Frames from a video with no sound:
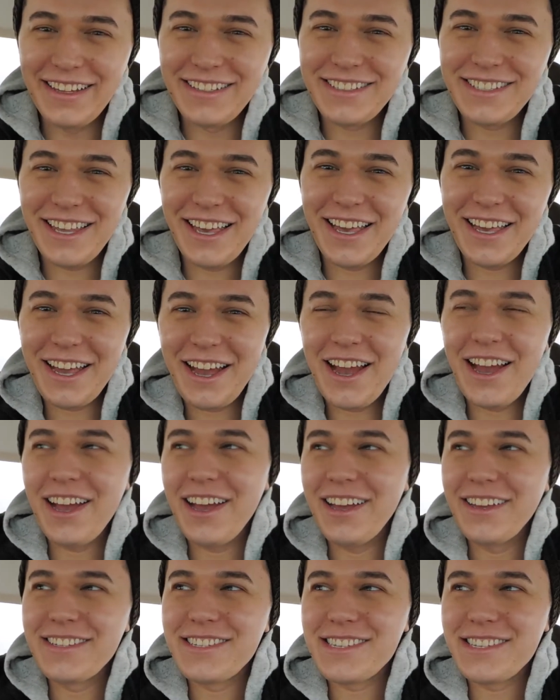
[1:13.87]
it's like
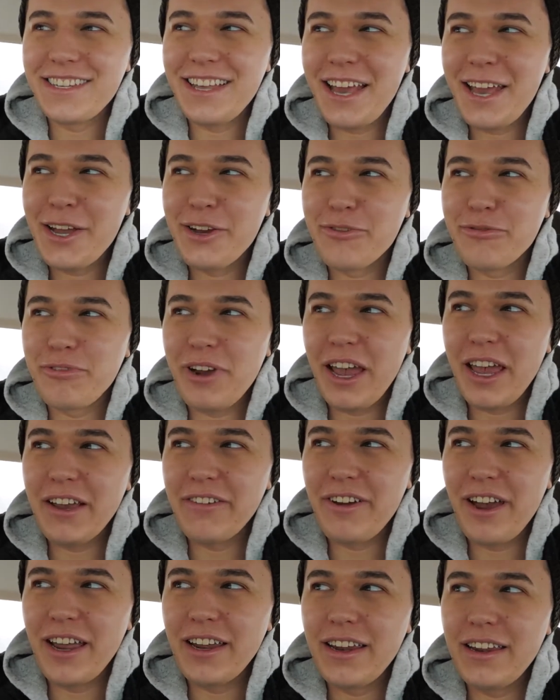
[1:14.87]
a slate gray,
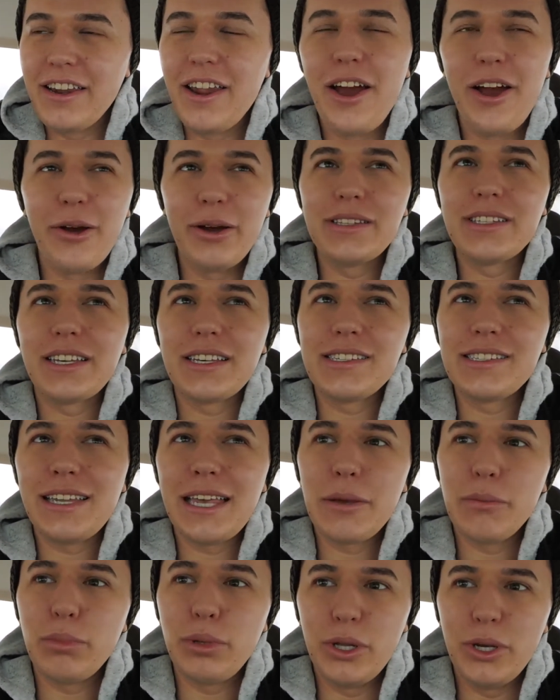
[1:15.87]
right? No, it's like a
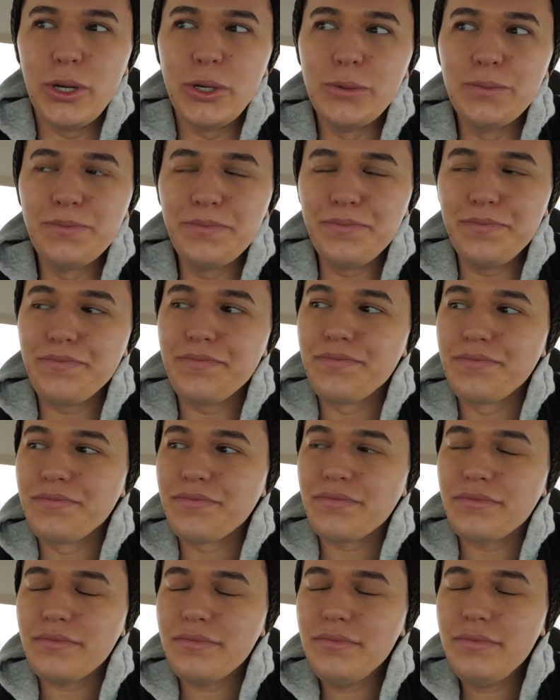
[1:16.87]
slate blue.
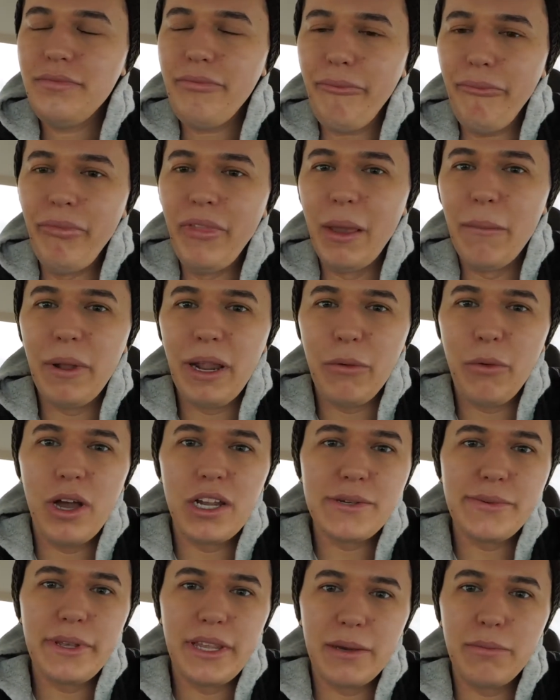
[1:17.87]
But I
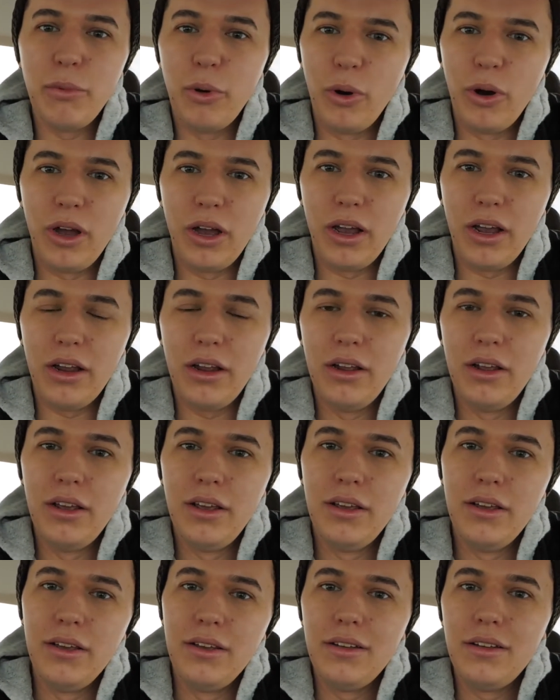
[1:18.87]
want it to be, like, more
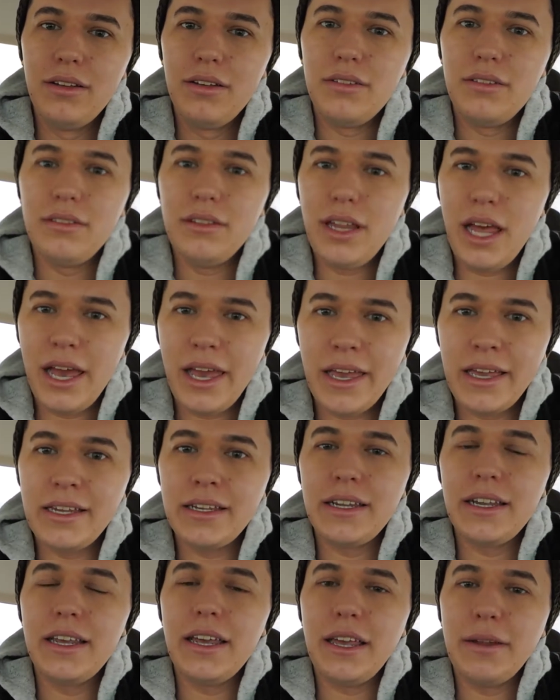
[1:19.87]

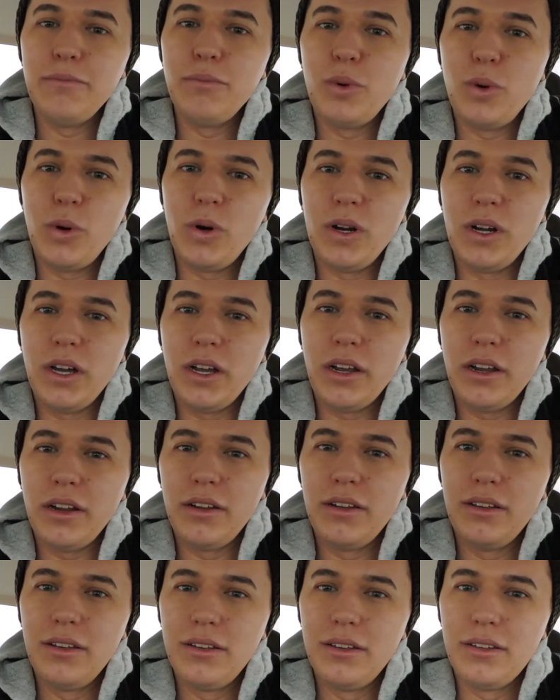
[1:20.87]
light and more,
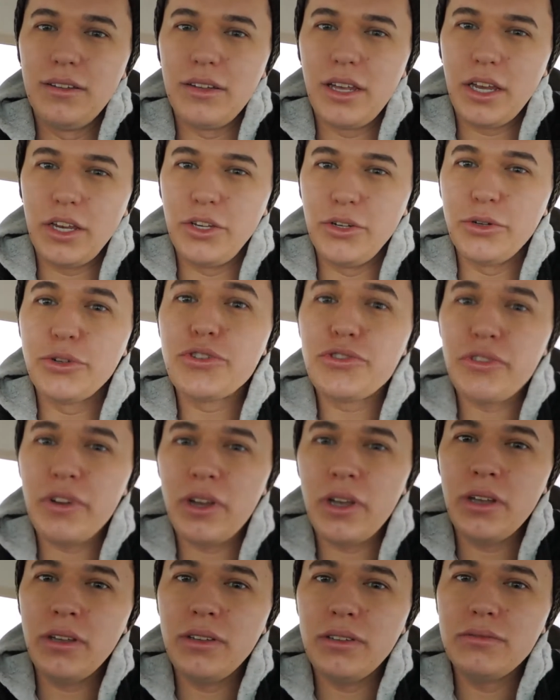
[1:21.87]
like,
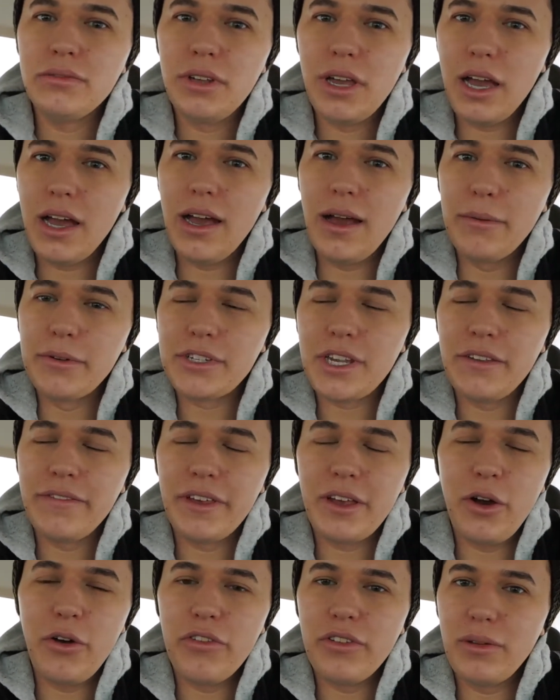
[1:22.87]
neutral. Um, it's kind
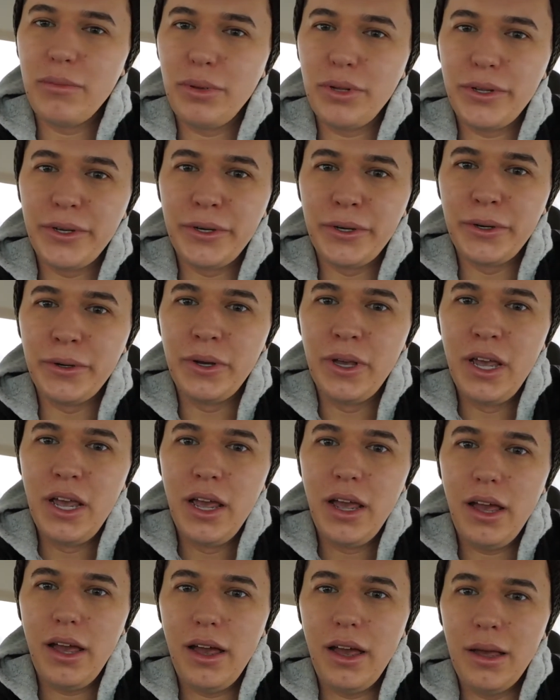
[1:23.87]
of, like, over the blue.
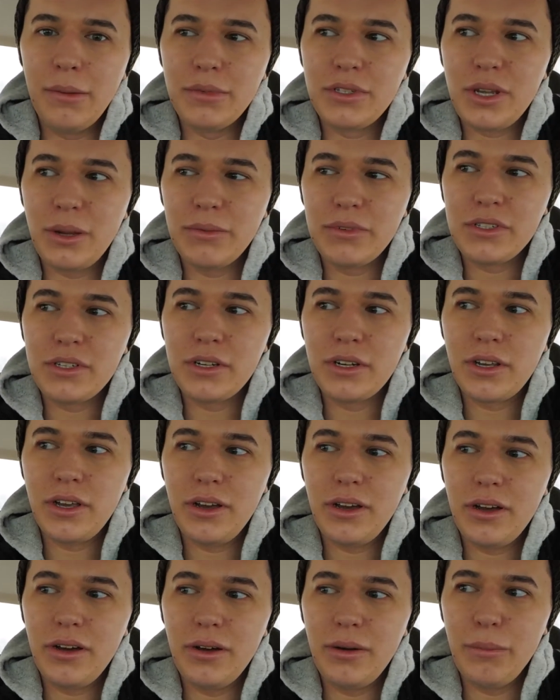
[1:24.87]
Um, so I'm just going to
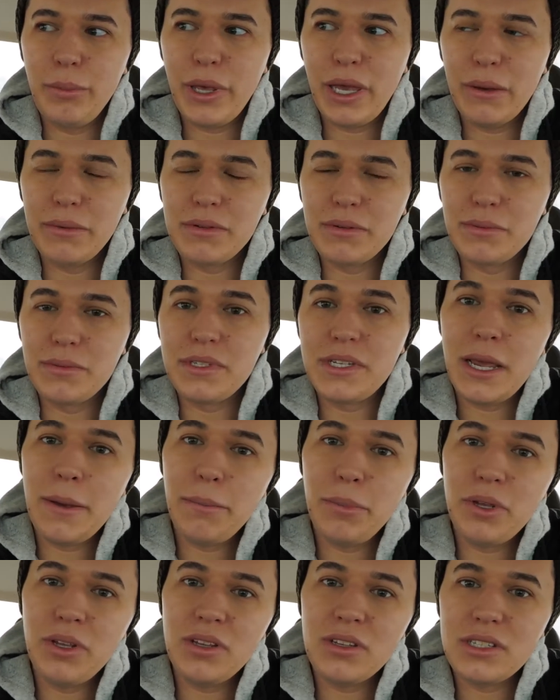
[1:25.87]
go and pick up some
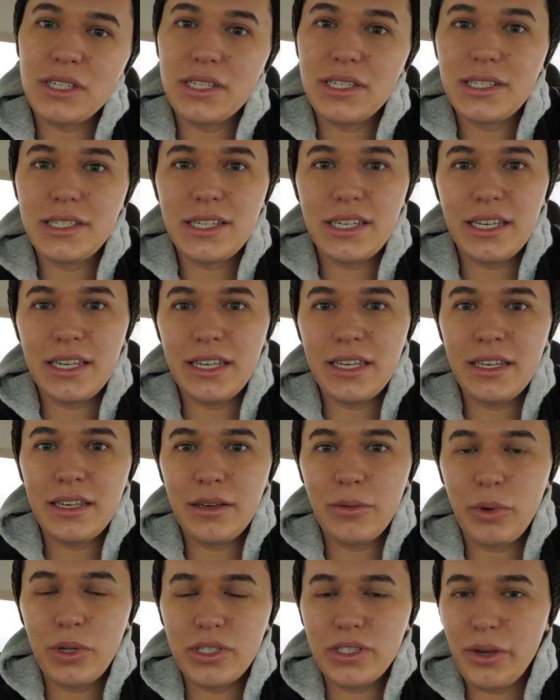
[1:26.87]
samples and
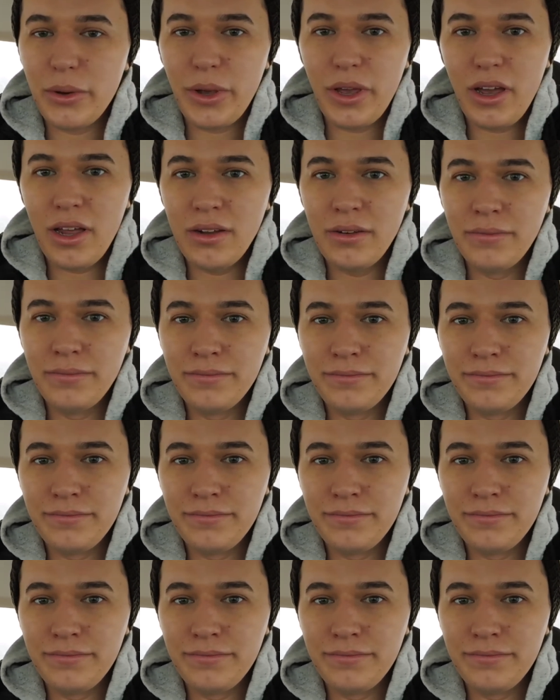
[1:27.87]
see what's going on.